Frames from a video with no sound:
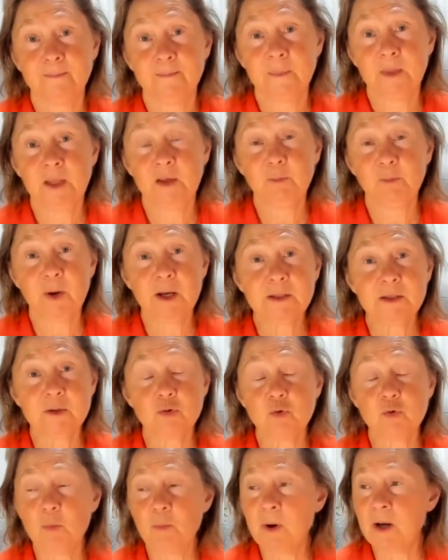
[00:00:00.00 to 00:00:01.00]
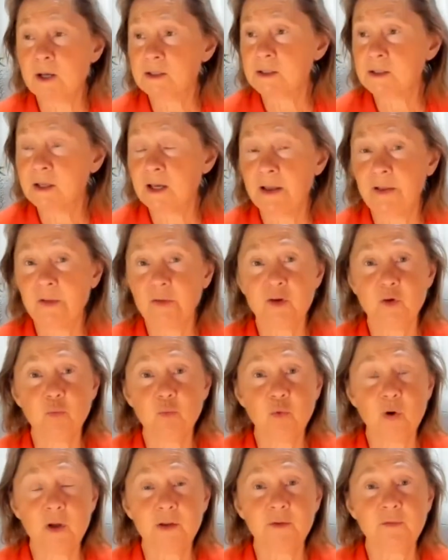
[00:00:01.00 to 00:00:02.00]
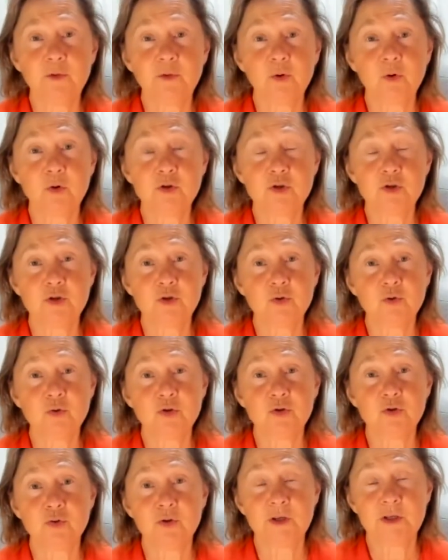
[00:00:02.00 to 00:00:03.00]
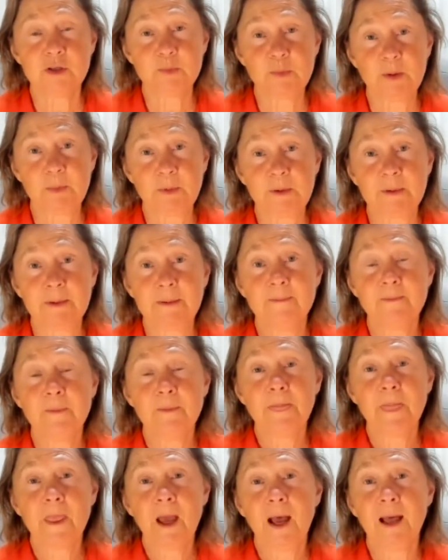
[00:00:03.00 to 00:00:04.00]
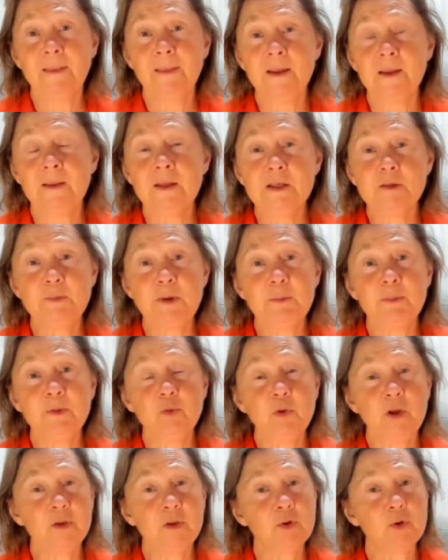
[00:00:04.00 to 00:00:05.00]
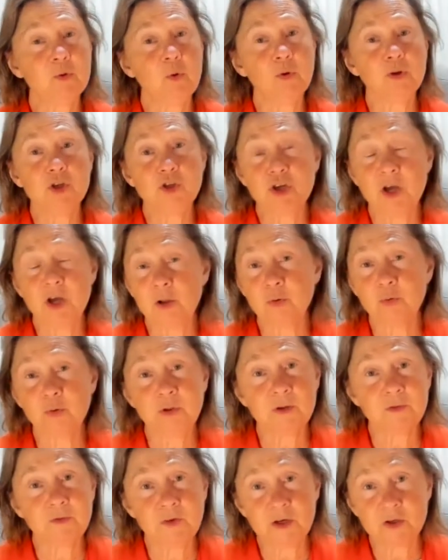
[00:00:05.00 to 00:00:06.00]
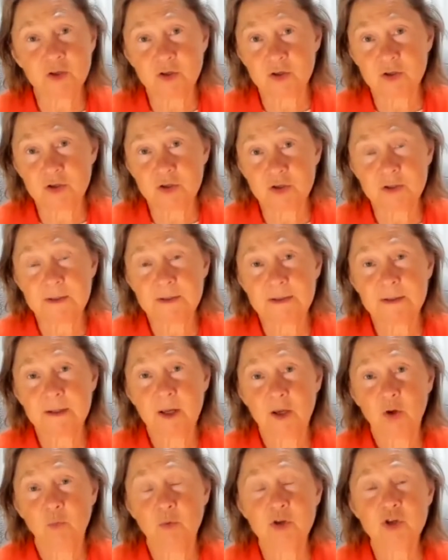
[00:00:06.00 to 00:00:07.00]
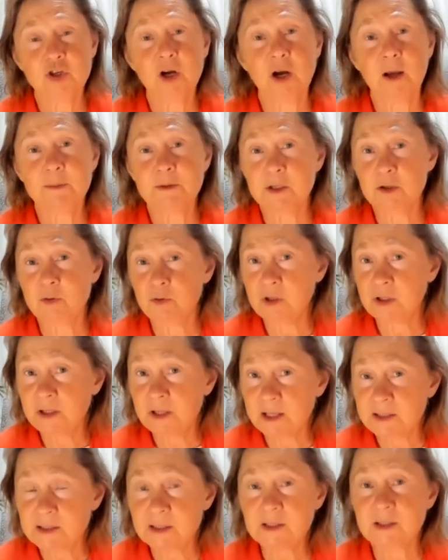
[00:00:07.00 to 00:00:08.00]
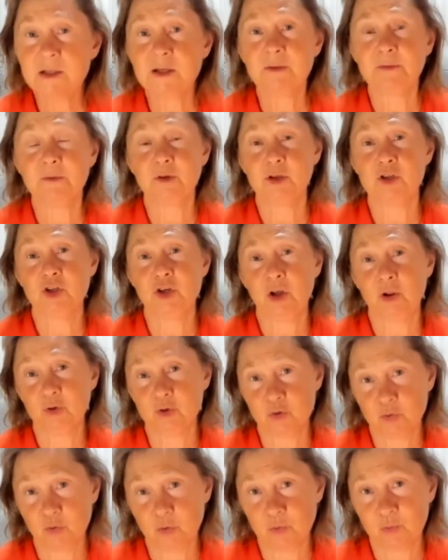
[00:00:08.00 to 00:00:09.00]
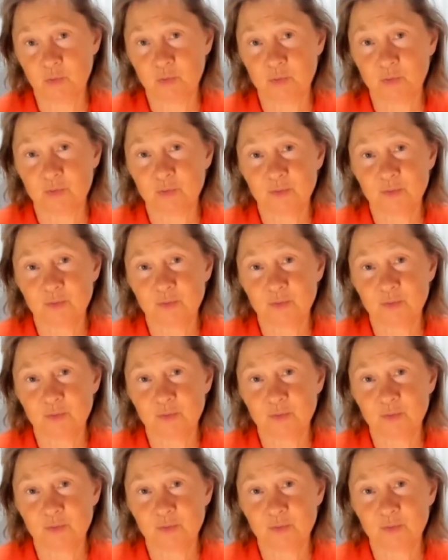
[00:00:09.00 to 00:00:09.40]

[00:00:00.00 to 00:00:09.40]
They've passed robust, healthy, wonderful constitution to these people. And then these people went through all the childhood infections, which are absolutely necessary for the child to go through